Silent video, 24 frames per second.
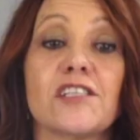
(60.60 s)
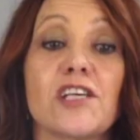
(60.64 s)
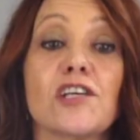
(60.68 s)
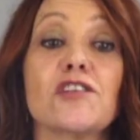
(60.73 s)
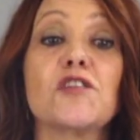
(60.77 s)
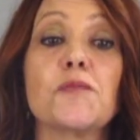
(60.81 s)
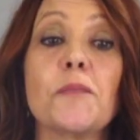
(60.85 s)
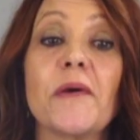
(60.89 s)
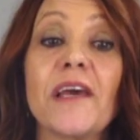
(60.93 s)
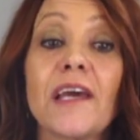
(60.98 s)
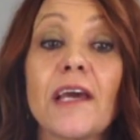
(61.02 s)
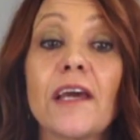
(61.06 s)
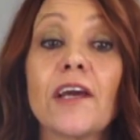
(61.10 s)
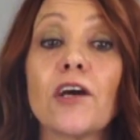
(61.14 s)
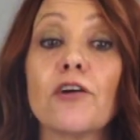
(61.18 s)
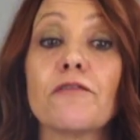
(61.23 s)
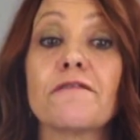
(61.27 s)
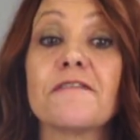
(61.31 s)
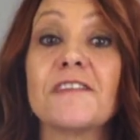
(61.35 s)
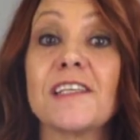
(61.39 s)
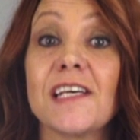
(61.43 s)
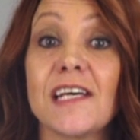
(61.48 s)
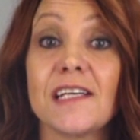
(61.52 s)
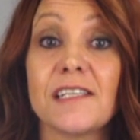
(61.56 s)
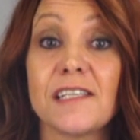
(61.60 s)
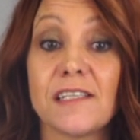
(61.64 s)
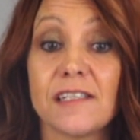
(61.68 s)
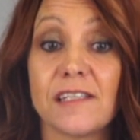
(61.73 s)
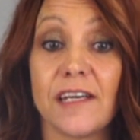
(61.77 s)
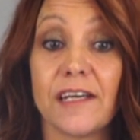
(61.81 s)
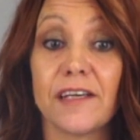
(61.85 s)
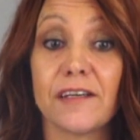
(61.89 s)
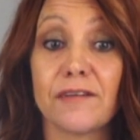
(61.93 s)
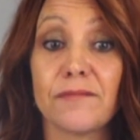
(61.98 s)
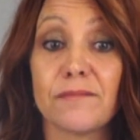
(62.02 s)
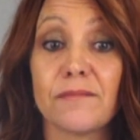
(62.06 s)
So speaking of
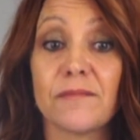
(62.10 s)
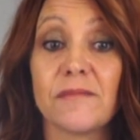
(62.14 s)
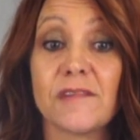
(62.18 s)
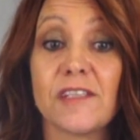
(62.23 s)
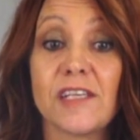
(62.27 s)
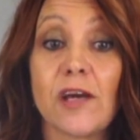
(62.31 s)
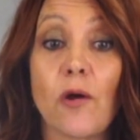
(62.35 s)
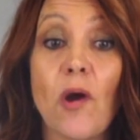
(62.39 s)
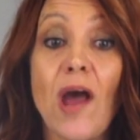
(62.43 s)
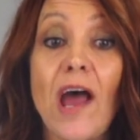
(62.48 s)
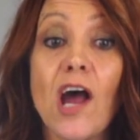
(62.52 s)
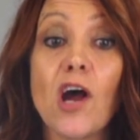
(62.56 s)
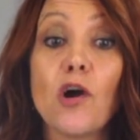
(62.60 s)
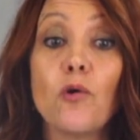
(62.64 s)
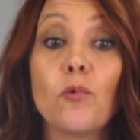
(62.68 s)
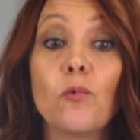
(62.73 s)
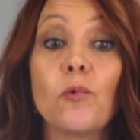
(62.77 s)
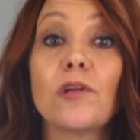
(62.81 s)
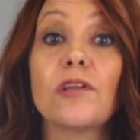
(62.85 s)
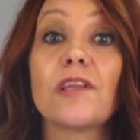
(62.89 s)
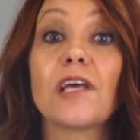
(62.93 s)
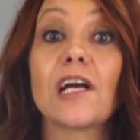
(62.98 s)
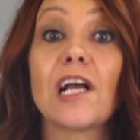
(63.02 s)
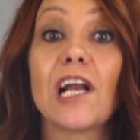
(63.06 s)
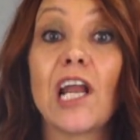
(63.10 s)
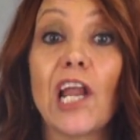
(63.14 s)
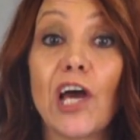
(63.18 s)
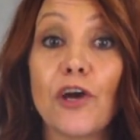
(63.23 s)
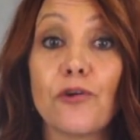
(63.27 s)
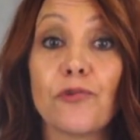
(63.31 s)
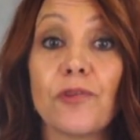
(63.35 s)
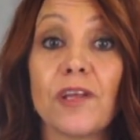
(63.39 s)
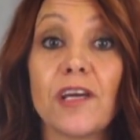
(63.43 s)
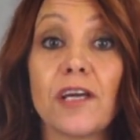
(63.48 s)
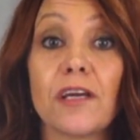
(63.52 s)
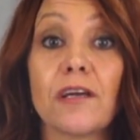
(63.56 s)
testing, so how will the
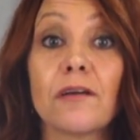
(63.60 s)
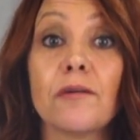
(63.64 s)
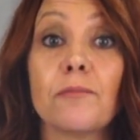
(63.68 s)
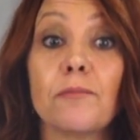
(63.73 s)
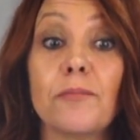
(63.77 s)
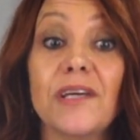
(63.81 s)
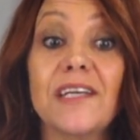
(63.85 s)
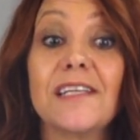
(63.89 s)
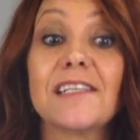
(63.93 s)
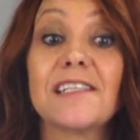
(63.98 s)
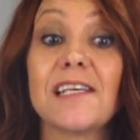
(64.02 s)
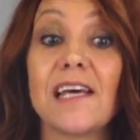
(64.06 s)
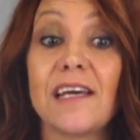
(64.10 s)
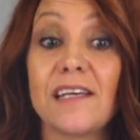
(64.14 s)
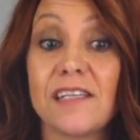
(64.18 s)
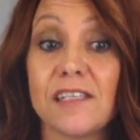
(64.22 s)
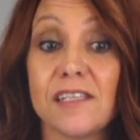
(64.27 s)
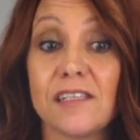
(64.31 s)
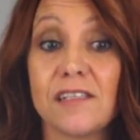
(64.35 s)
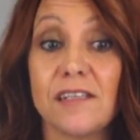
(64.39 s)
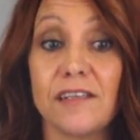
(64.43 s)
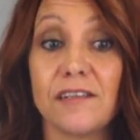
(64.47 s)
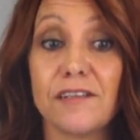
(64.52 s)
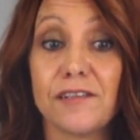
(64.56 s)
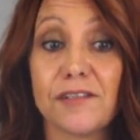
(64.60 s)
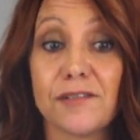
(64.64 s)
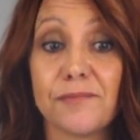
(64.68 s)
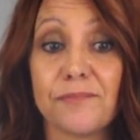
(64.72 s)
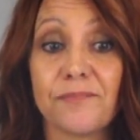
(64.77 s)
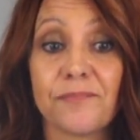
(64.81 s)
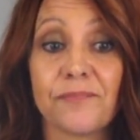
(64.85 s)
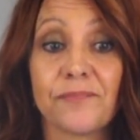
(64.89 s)
clothing be tested?